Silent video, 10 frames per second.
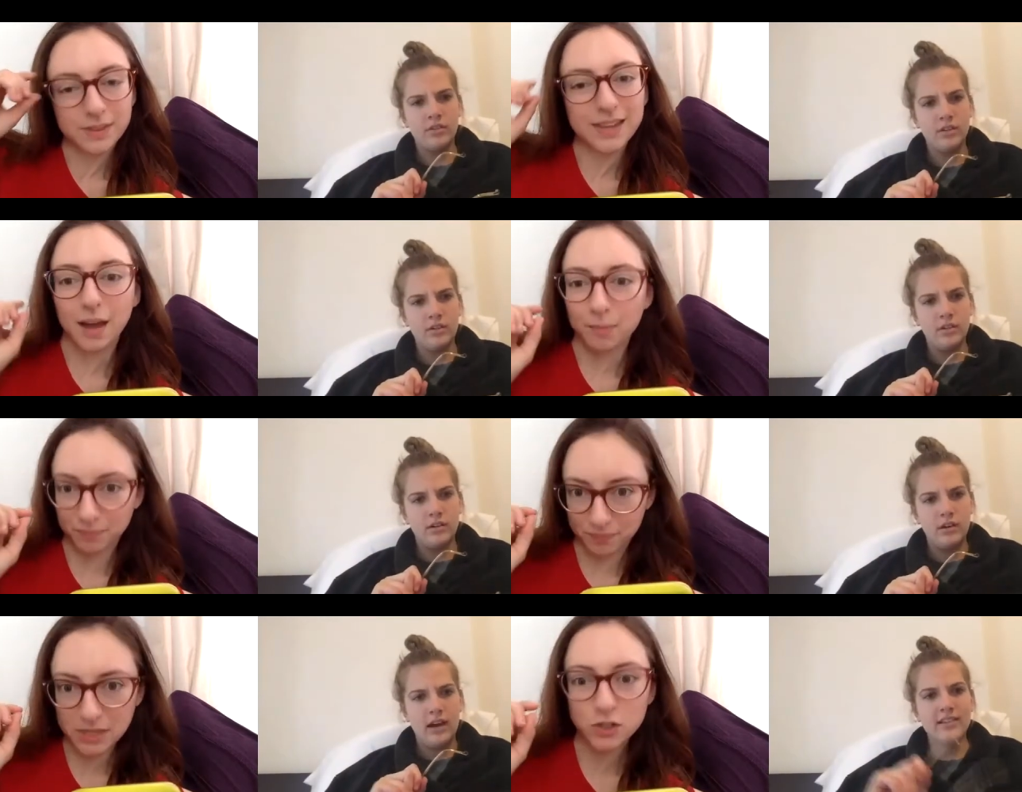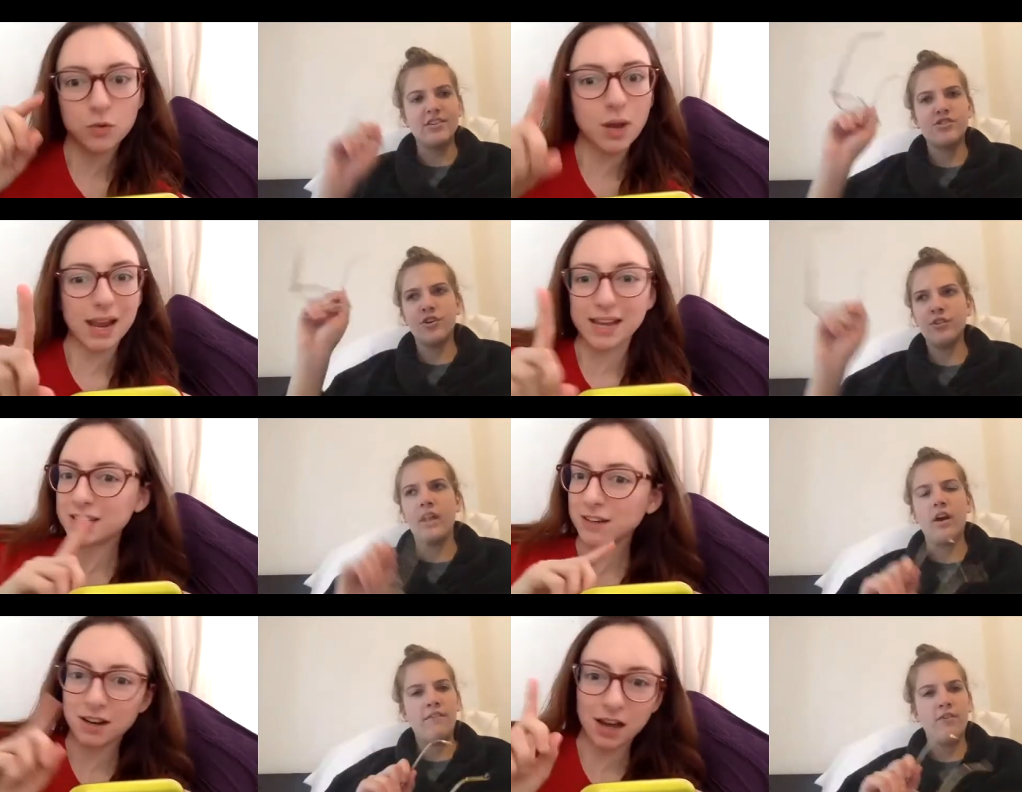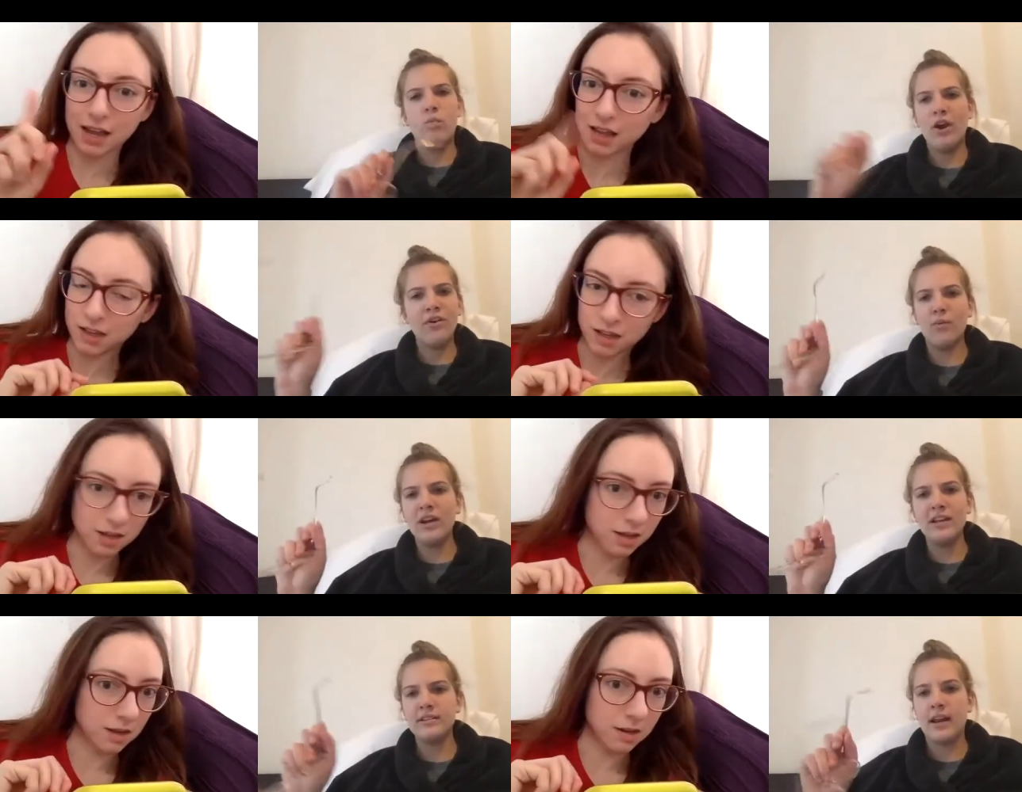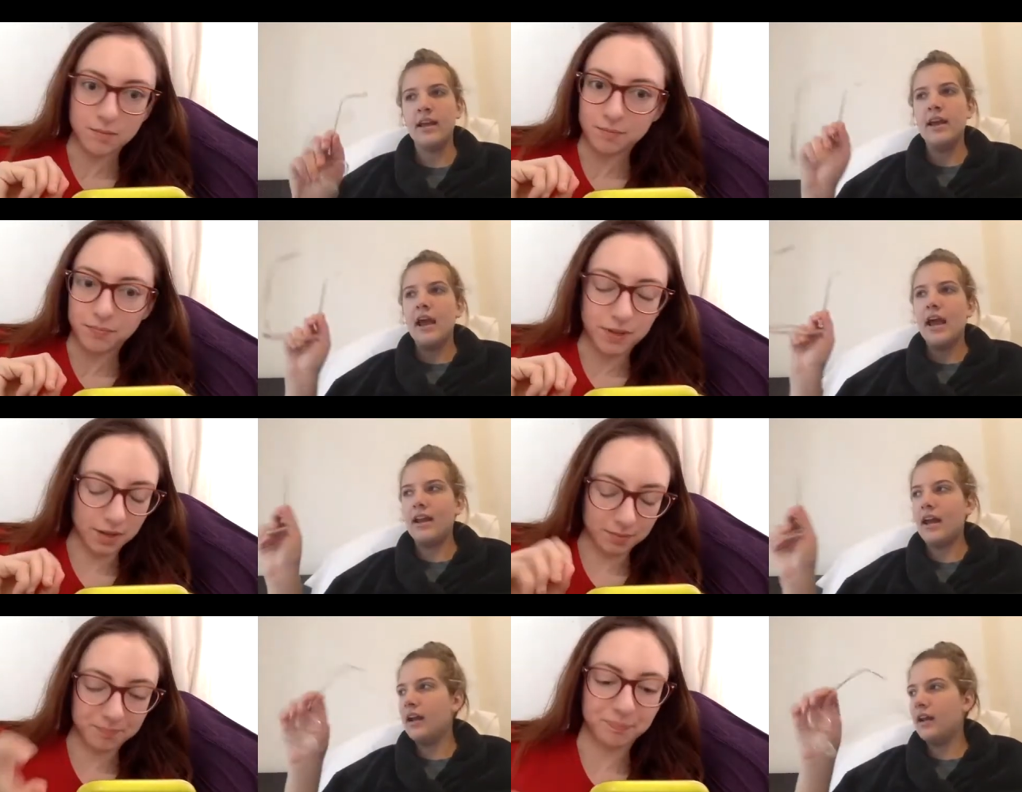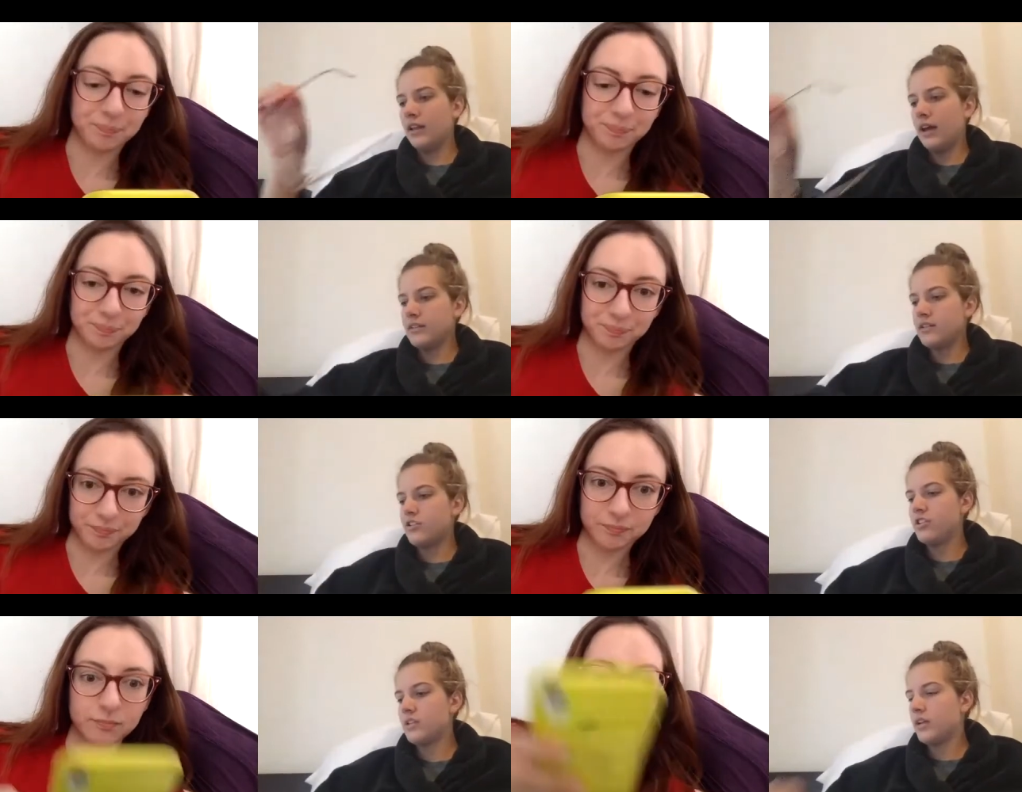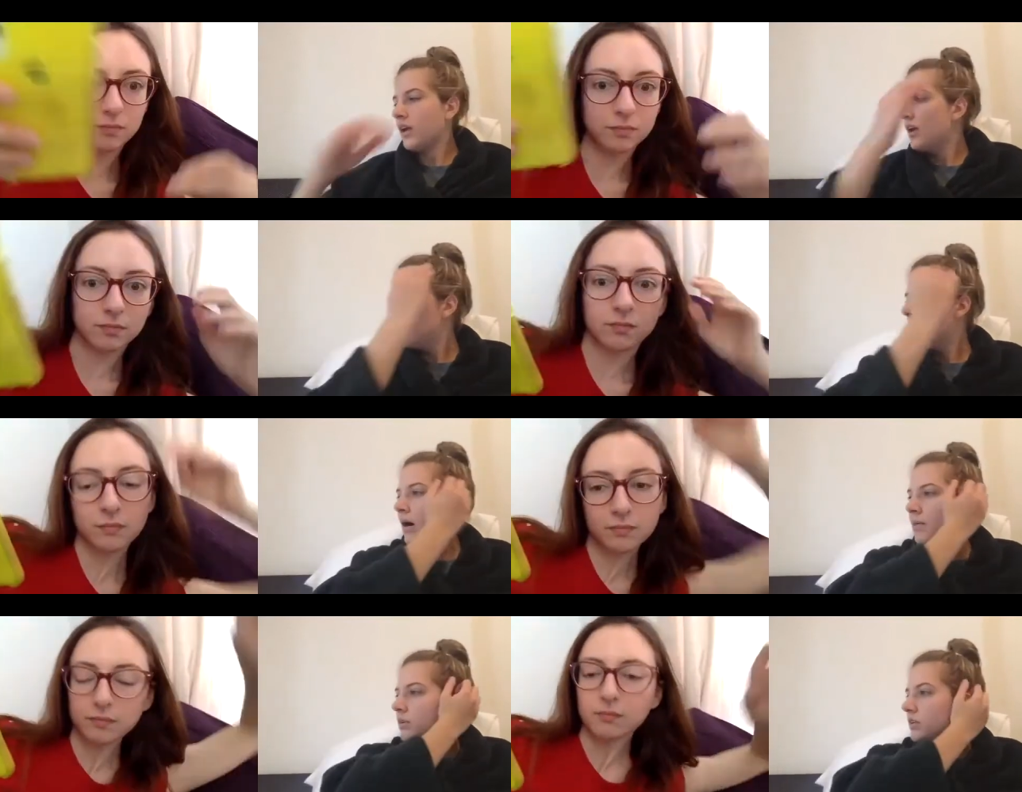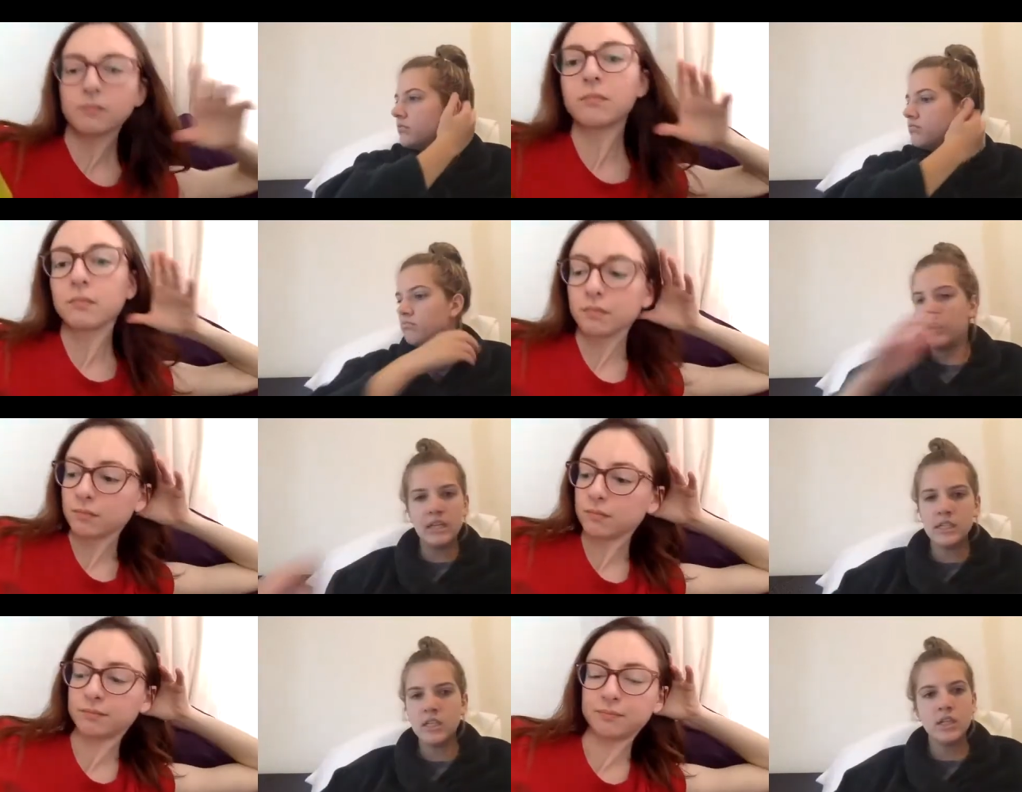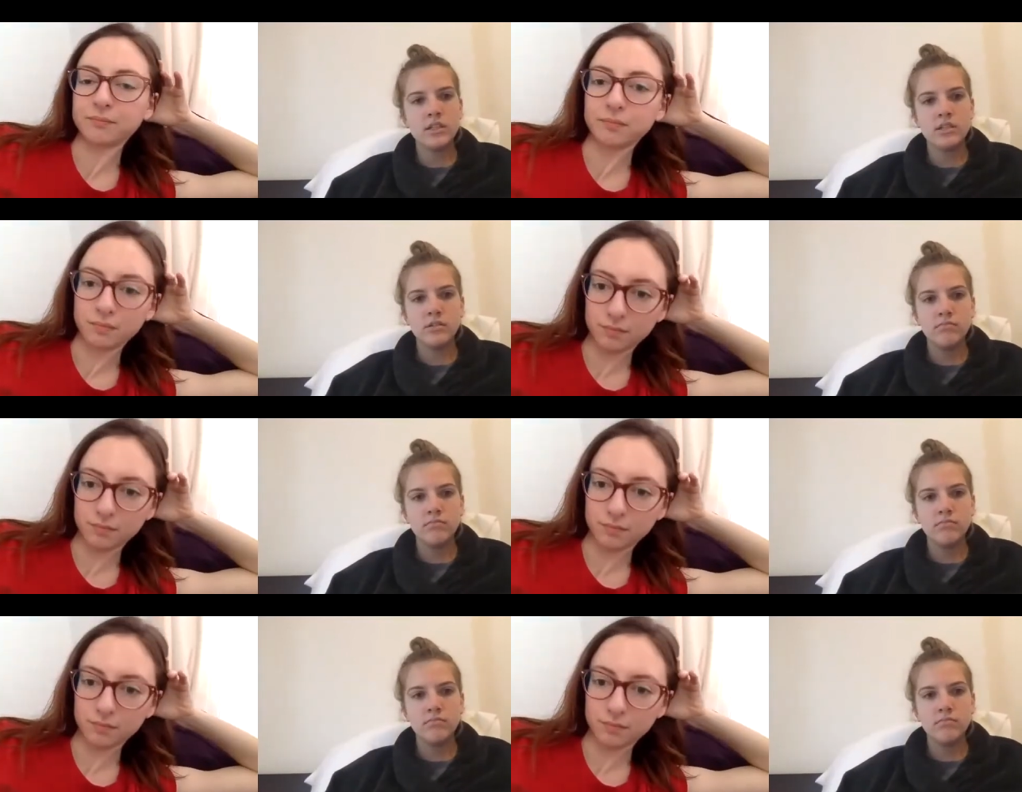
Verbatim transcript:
Speaker 1: Yeah, me too. and I thought Where what is that? And, yeah. and Eliza said, she's like, Mom, this is